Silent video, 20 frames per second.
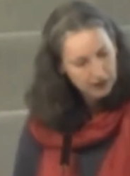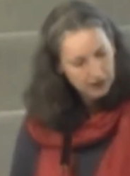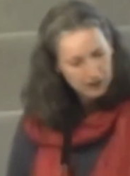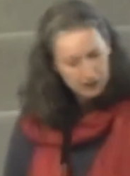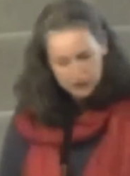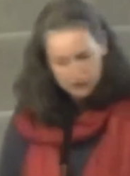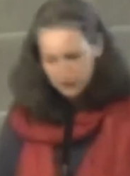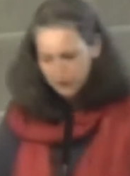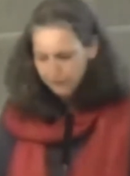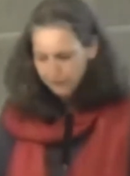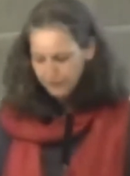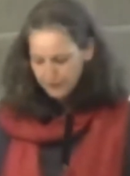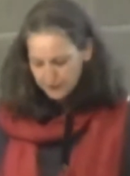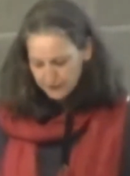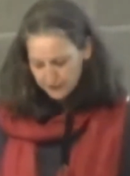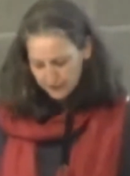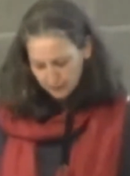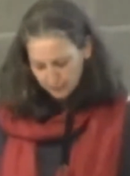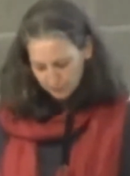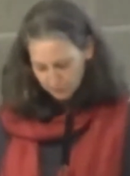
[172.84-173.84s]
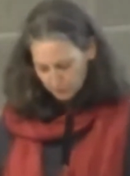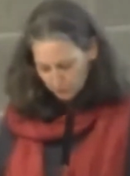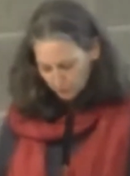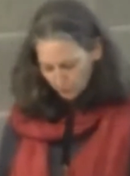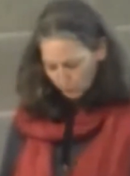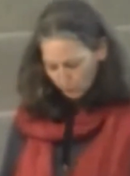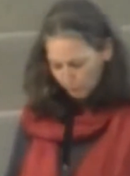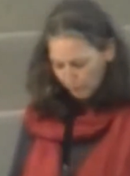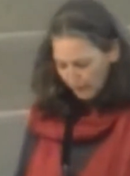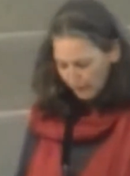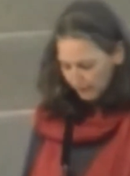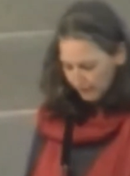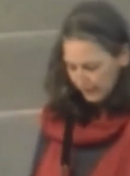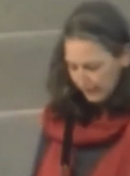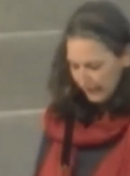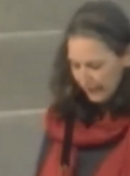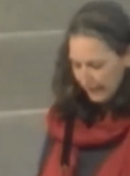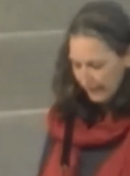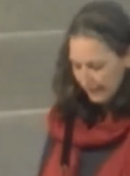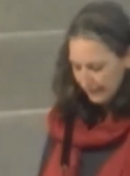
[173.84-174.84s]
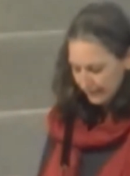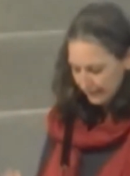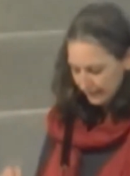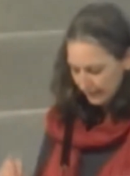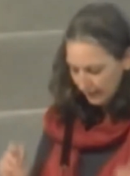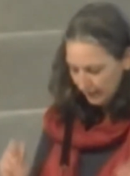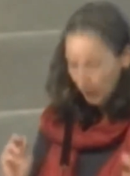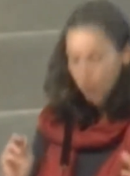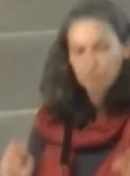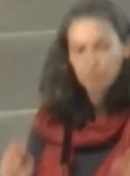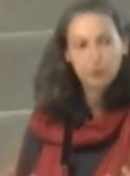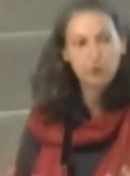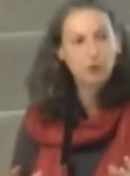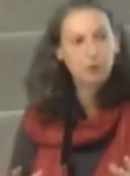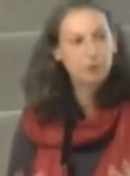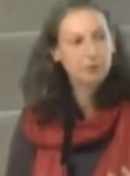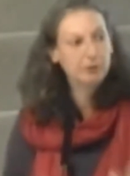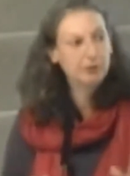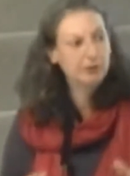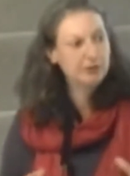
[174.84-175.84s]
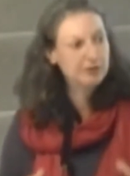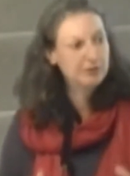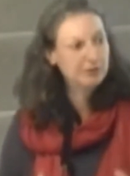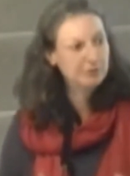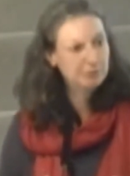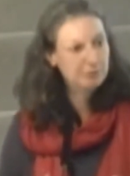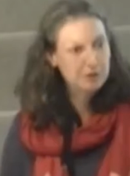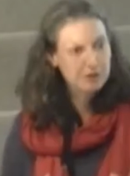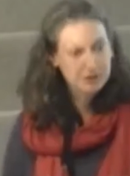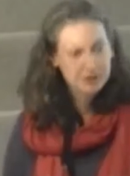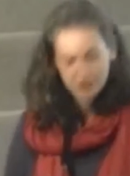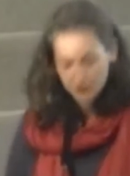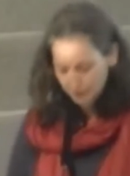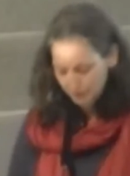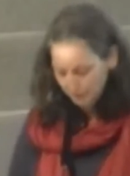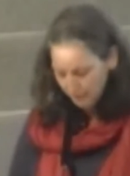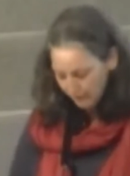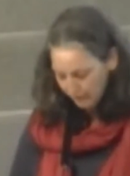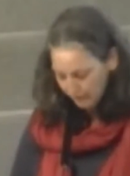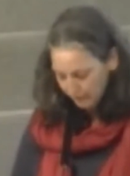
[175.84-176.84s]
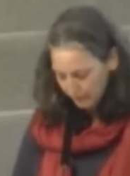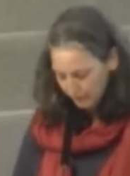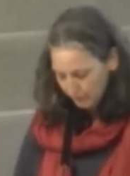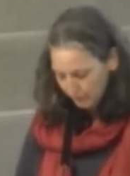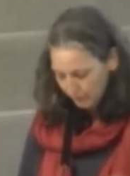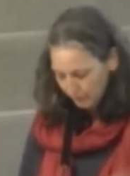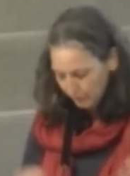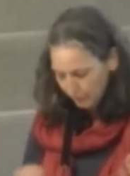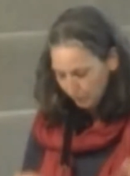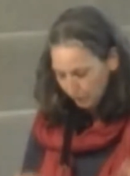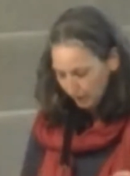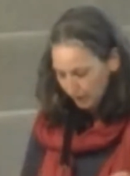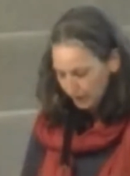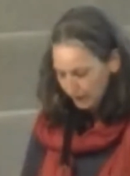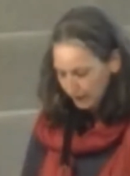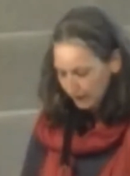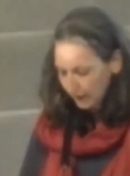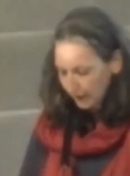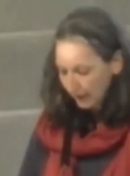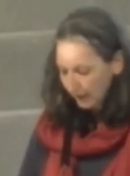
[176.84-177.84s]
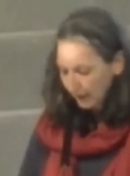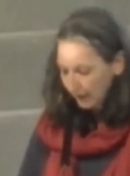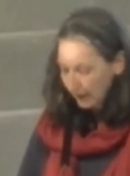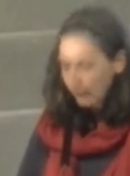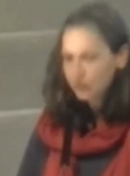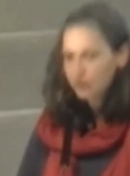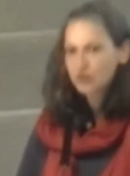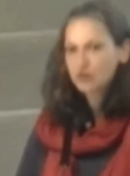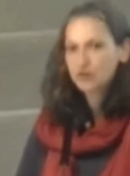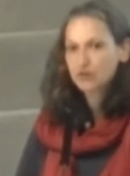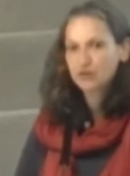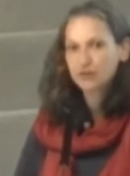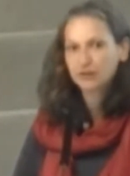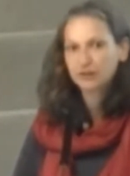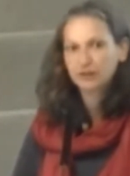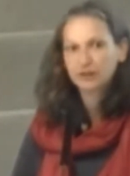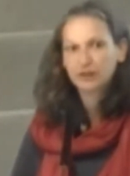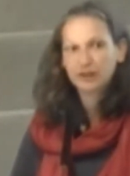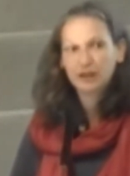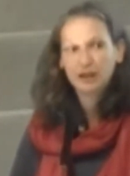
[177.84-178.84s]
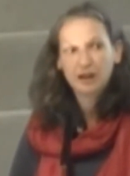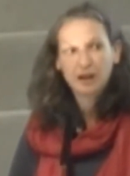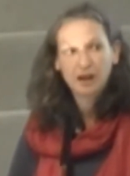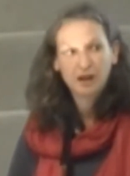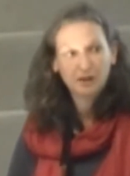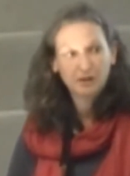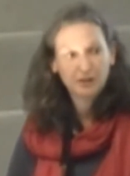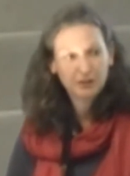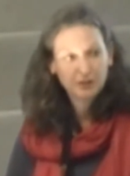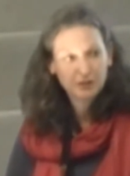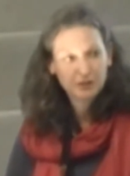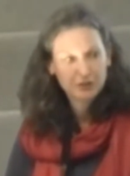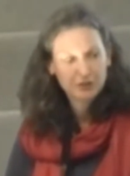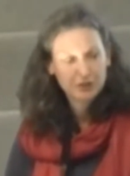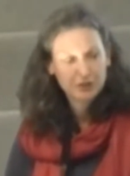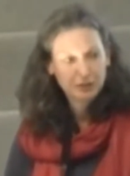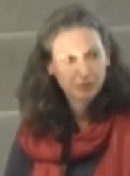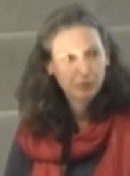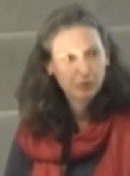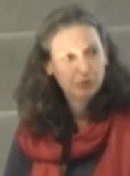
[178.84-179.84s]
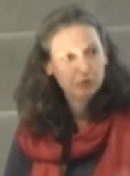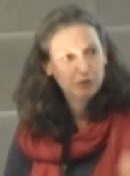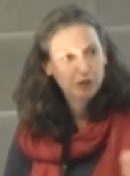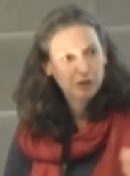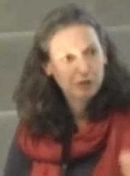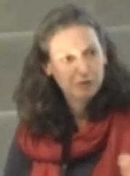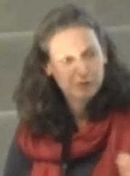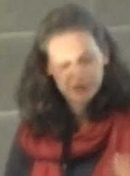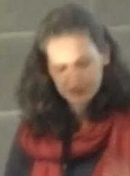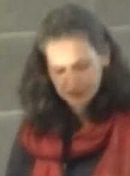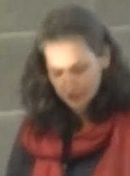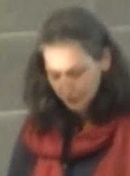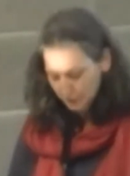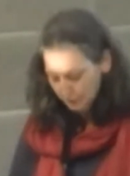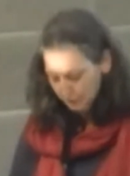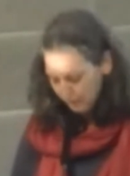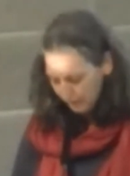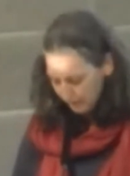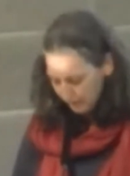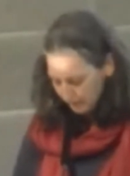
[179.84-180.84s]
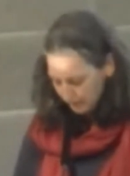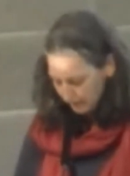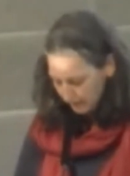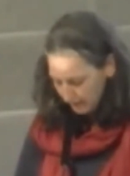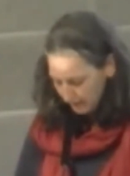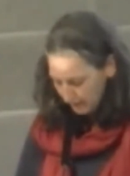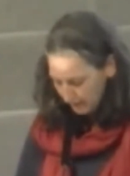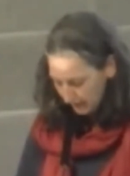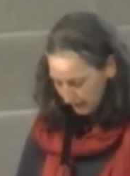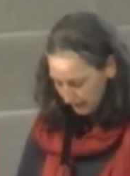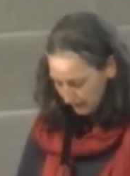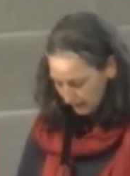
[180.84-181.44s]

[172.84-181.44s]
So the first thing I want to talk about is appropriate research methods. When you look at industrial archaeology, what kind of research methods are they telling